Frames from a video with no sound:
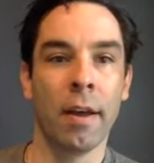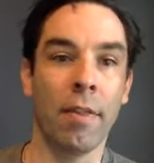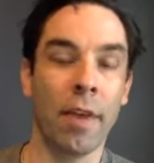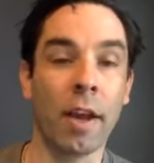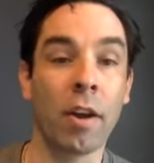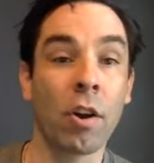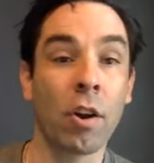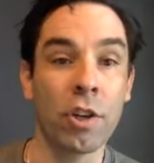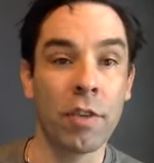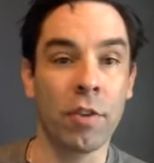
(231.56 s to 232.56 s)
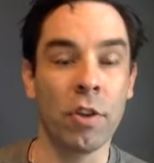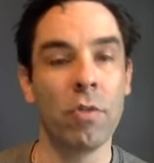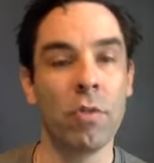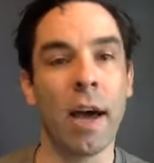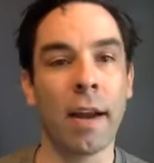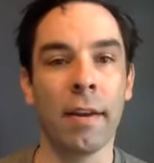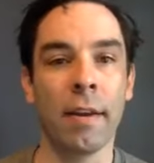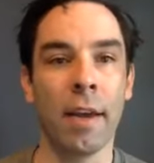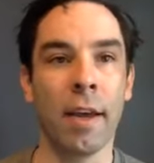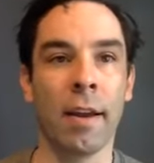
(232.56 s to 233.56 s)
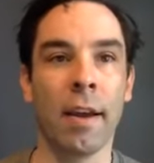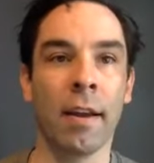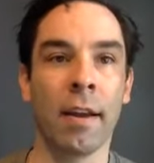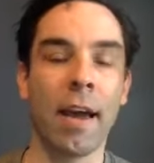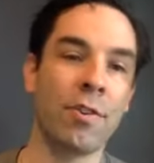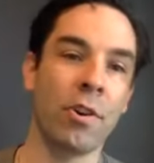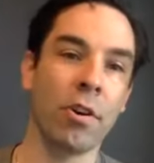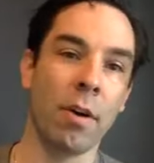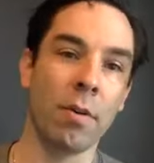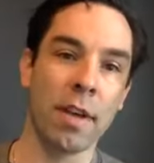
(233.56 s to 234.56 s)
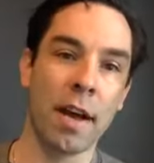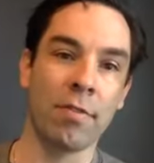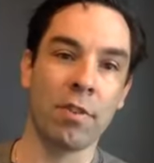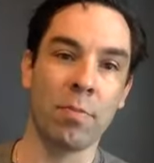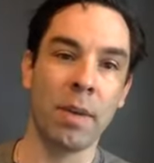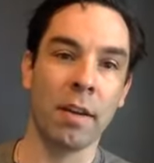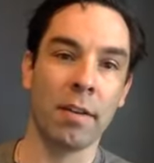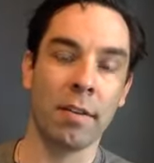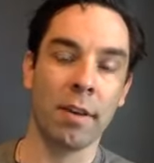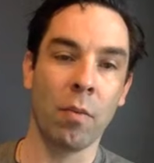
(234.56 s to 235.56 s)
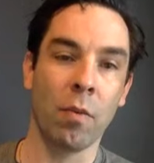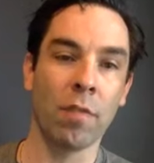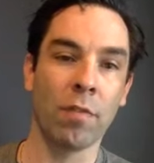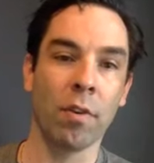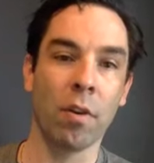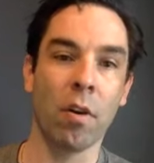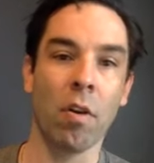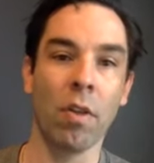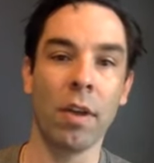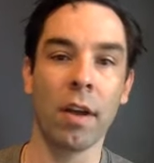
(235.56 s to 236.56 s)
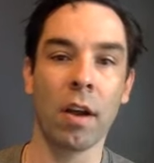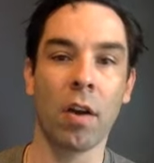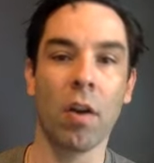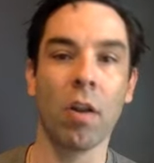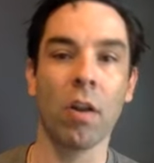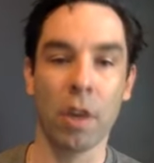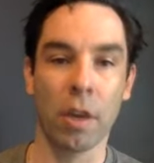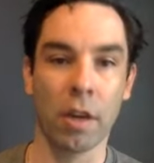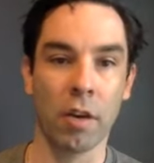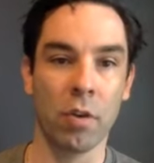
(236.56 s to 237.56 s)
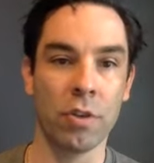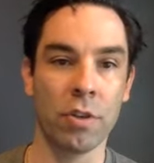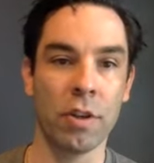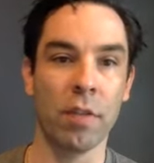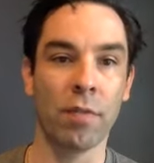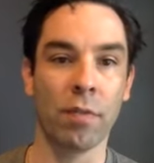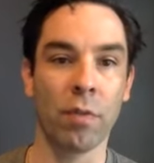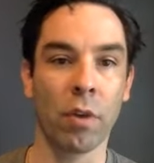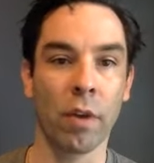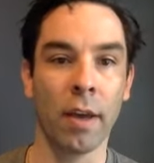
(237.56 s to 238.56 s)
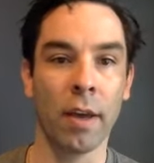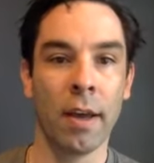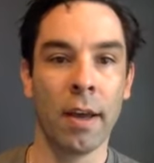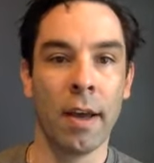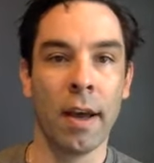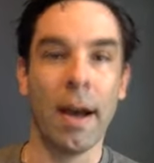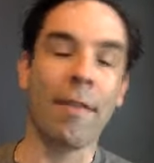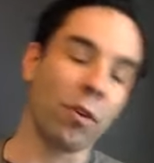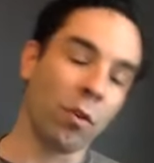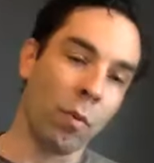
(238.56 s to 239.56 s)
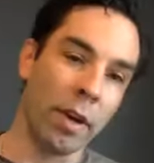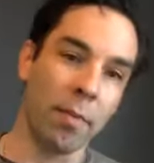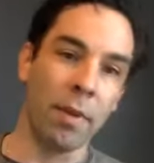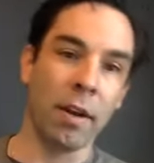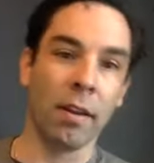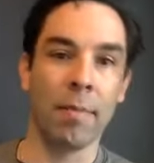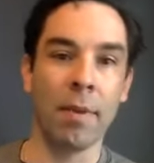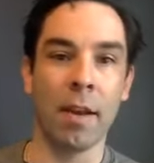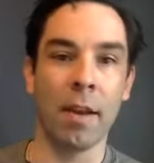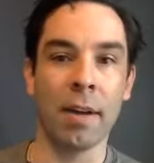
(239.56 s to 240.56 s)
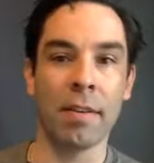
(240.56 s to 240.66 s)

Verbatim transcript: they encourage us to do that. And last year I was asked to speak at one for all the college hockey coaches down in Florida. After we had been eliminated by